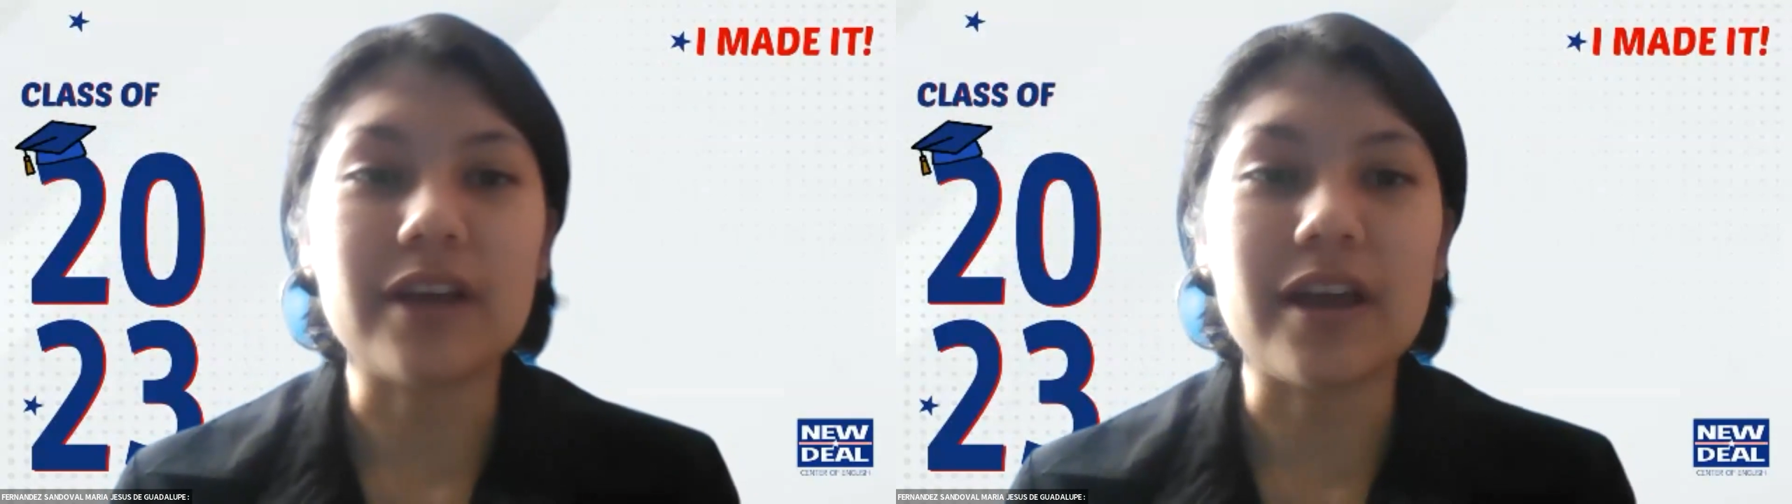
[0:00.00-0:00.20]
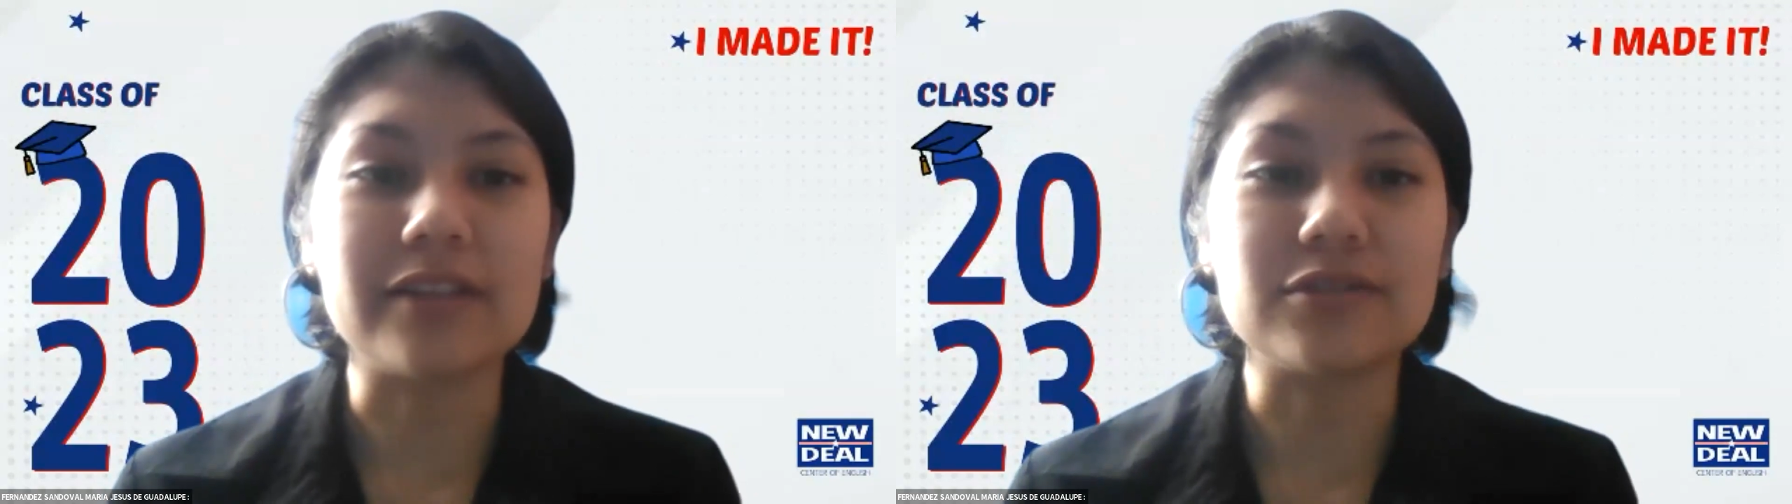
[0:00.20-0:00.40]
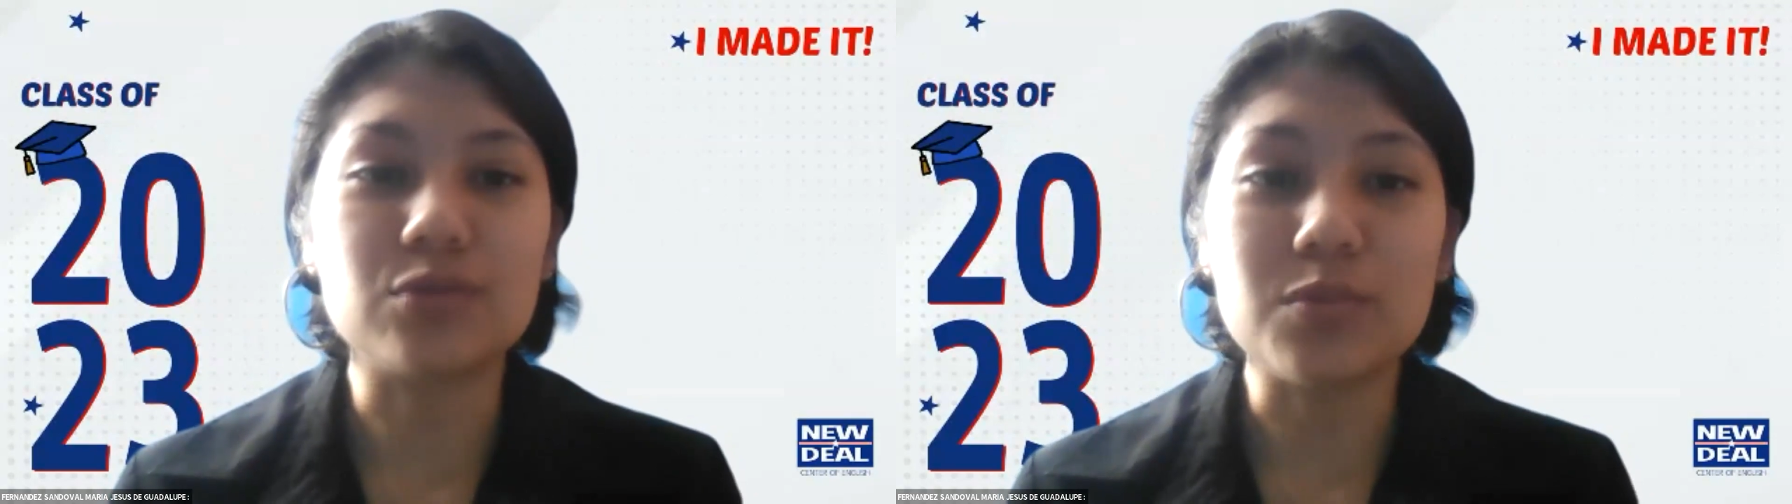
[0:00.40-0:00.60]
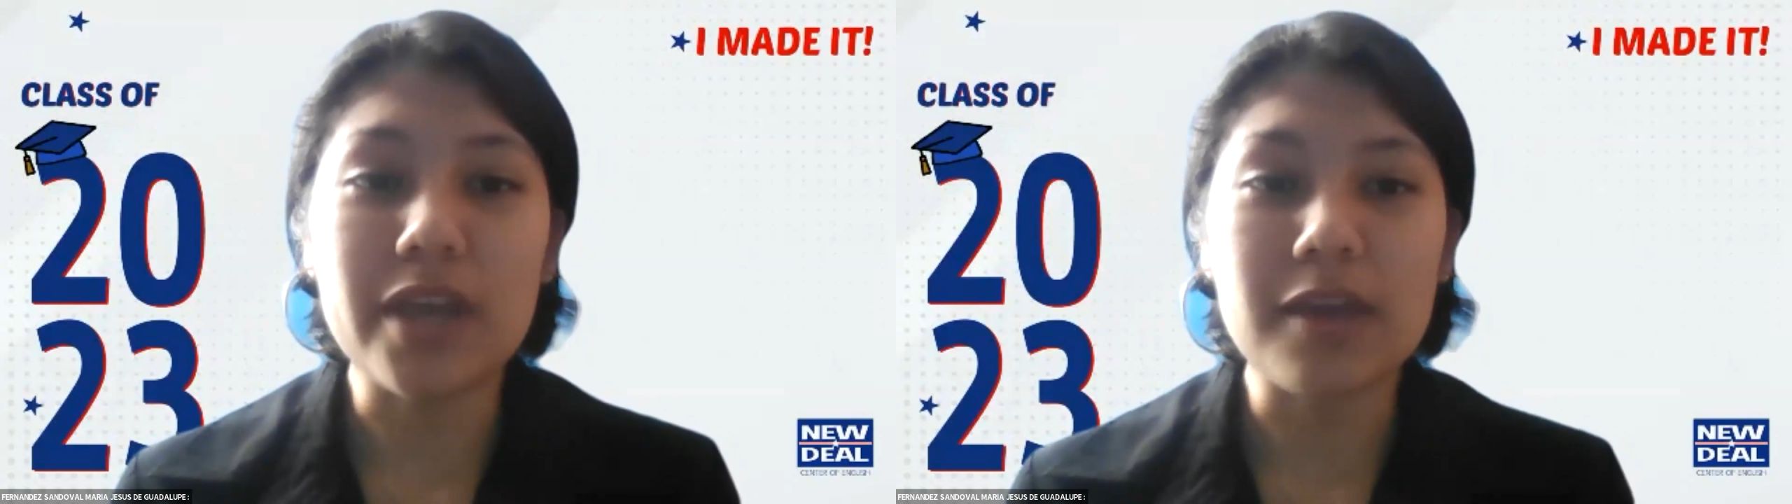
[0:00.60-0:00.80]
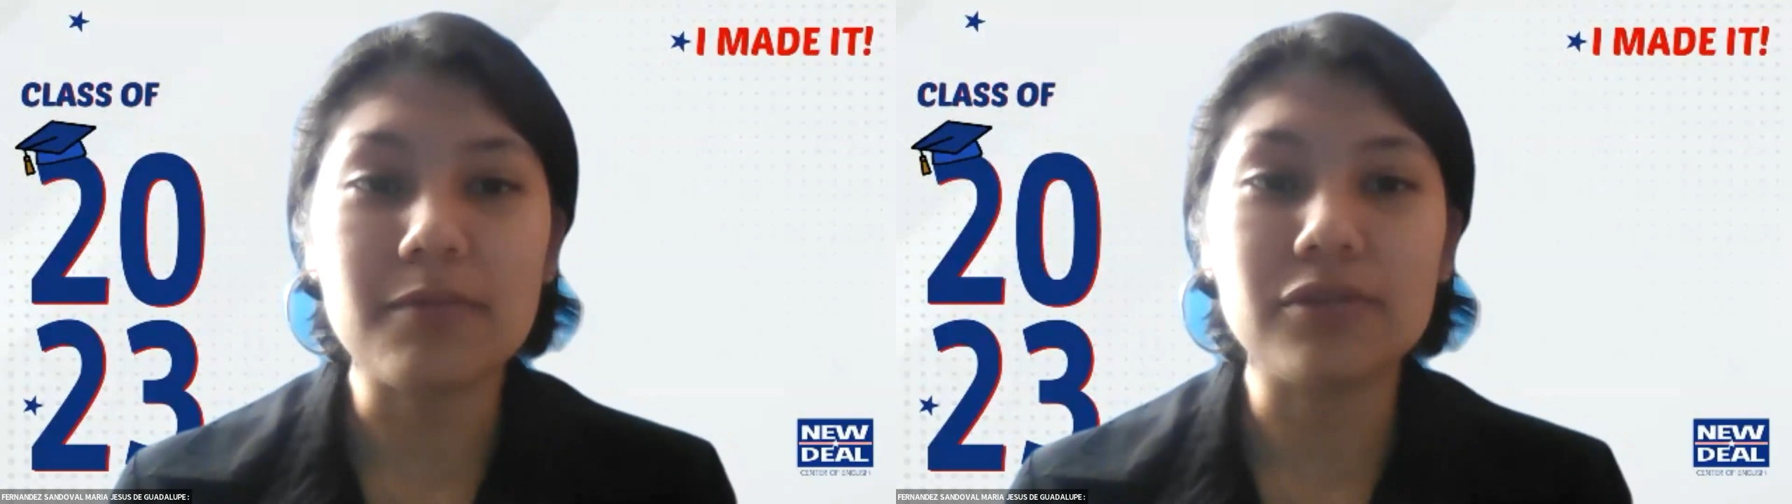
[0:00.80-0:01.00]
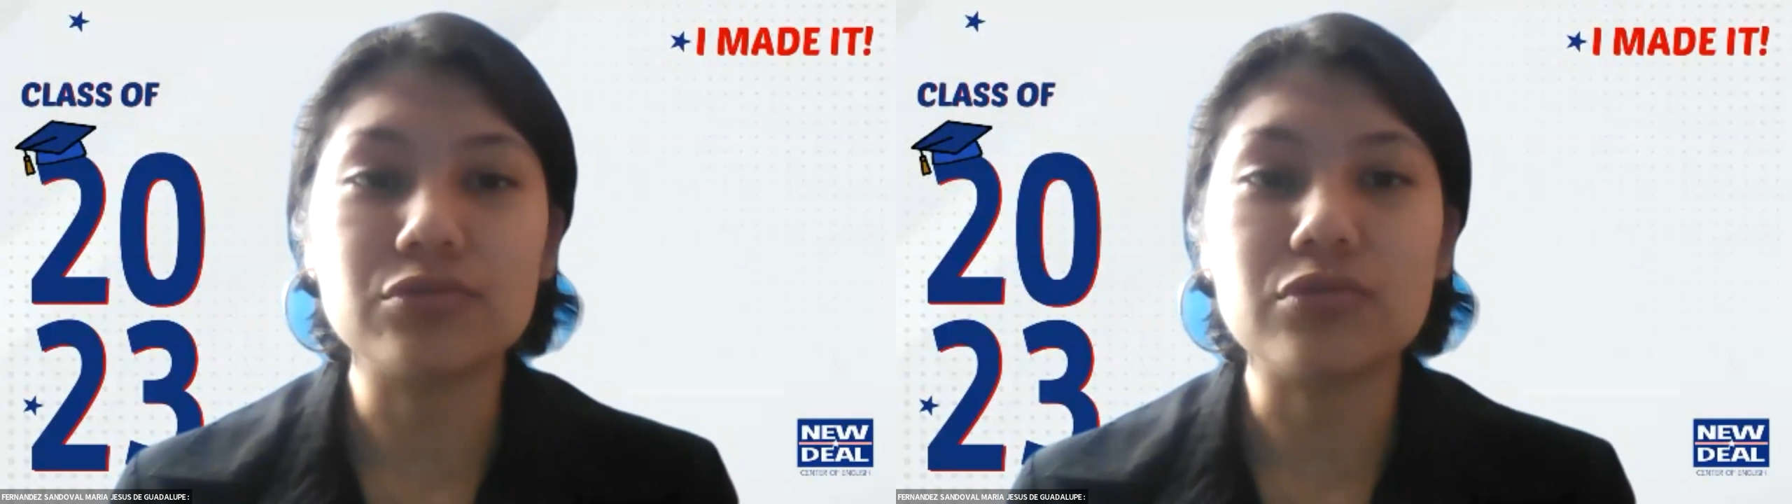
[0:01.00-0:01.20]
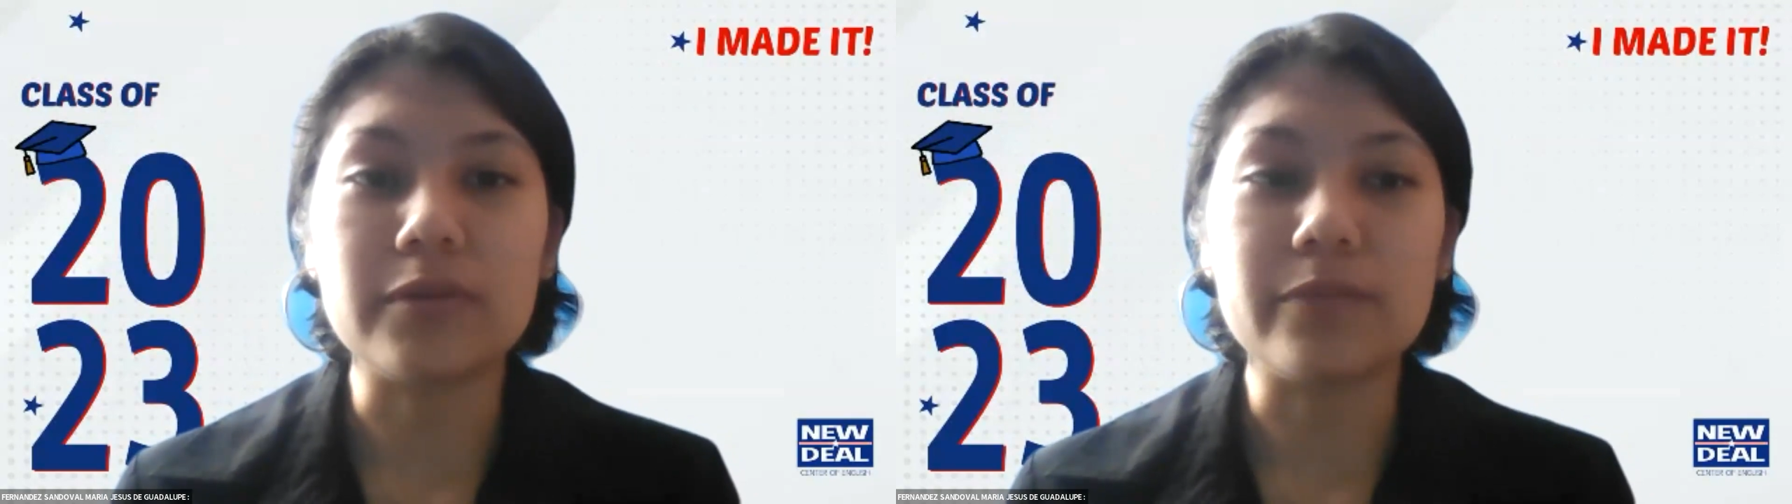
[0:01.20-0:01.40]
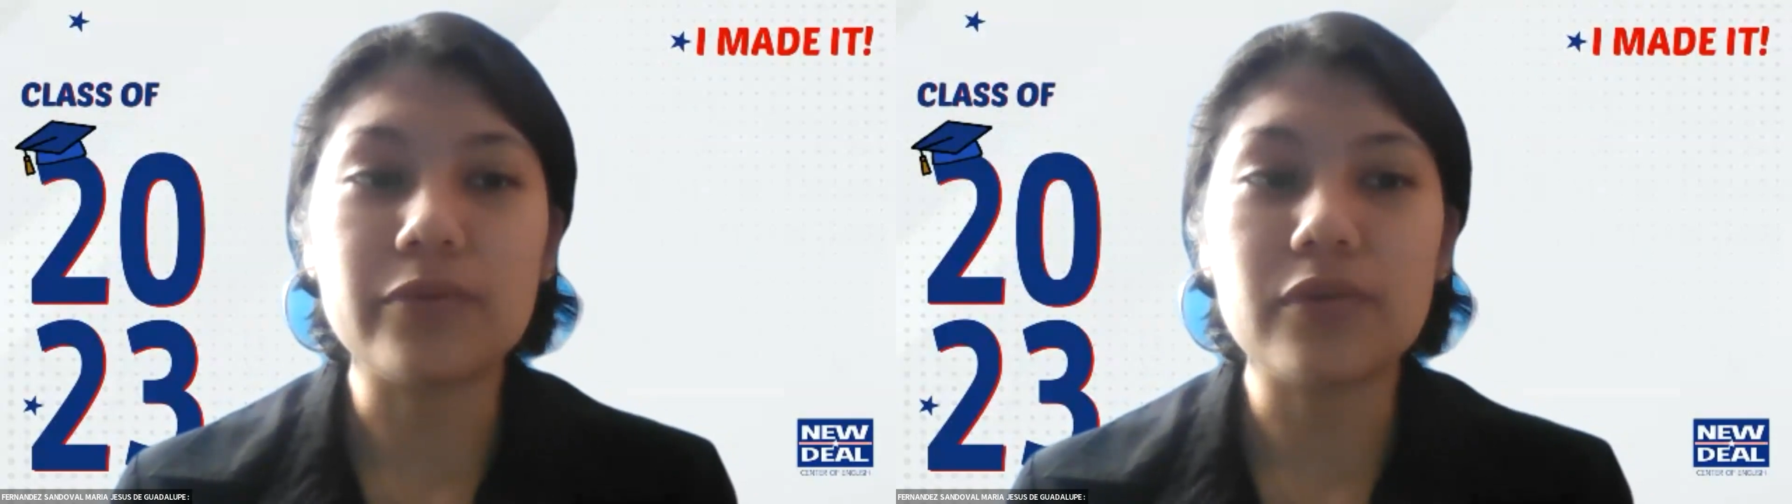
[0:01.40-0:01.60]
and to be able to
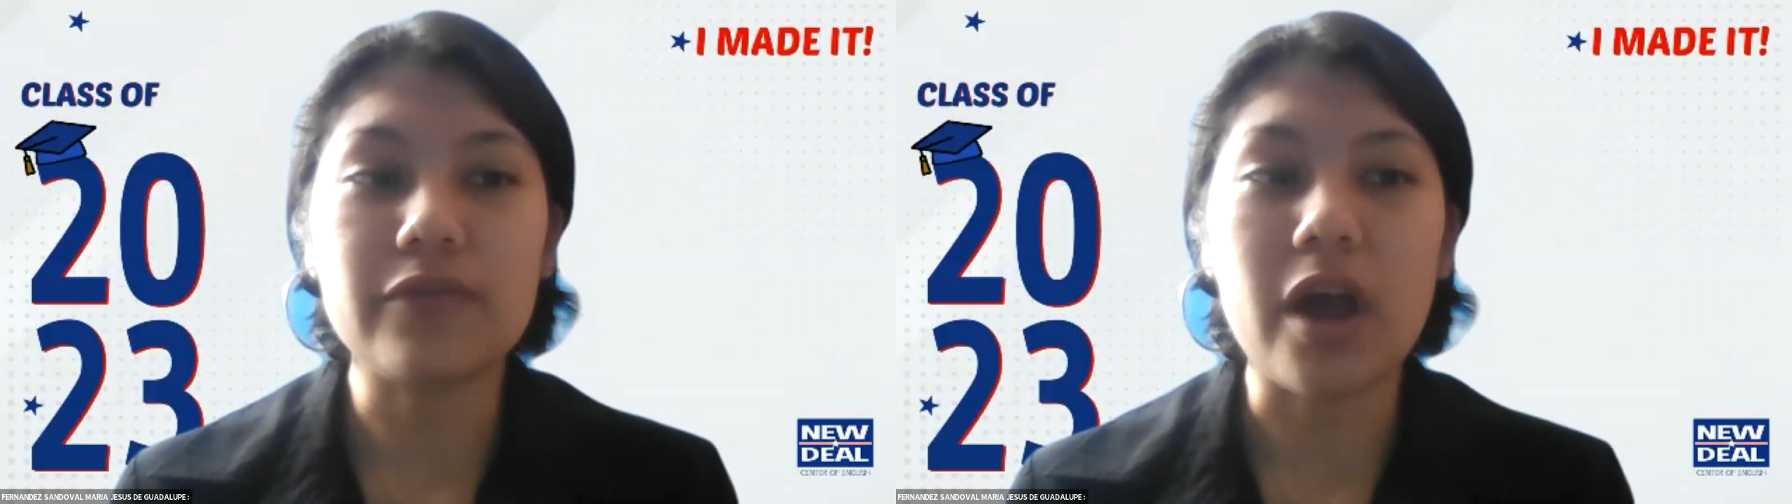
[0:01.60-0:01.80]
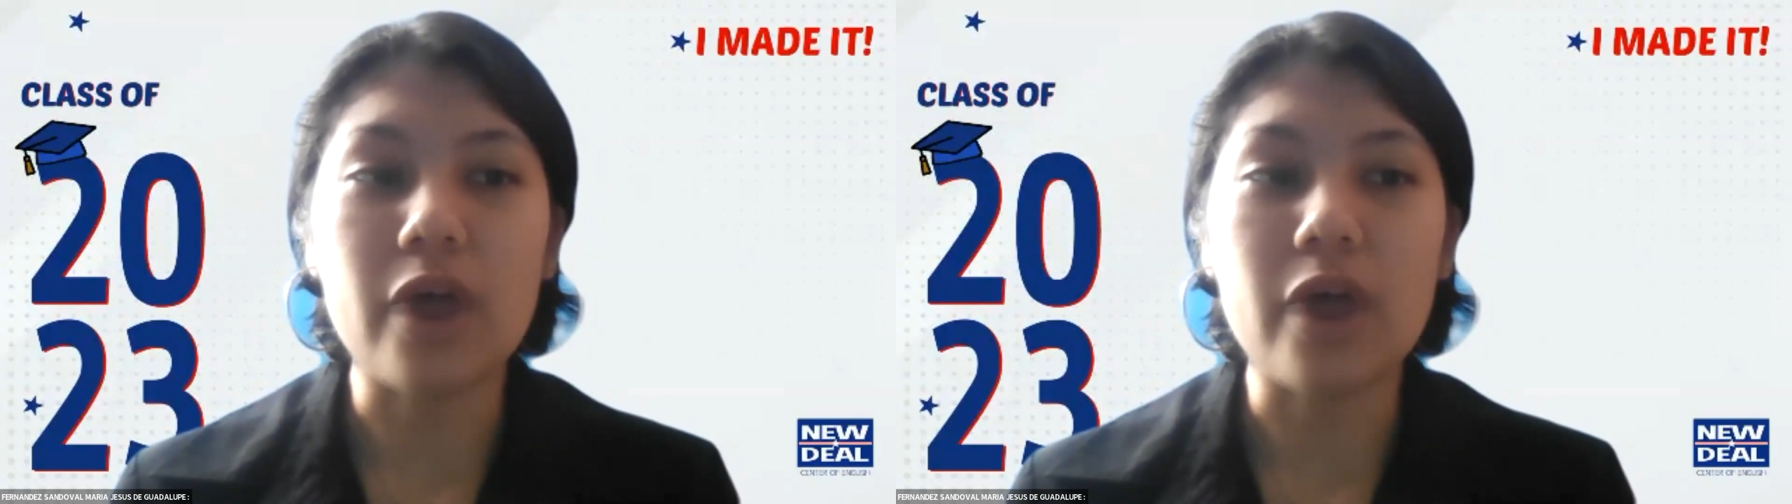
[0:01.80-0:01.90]
improve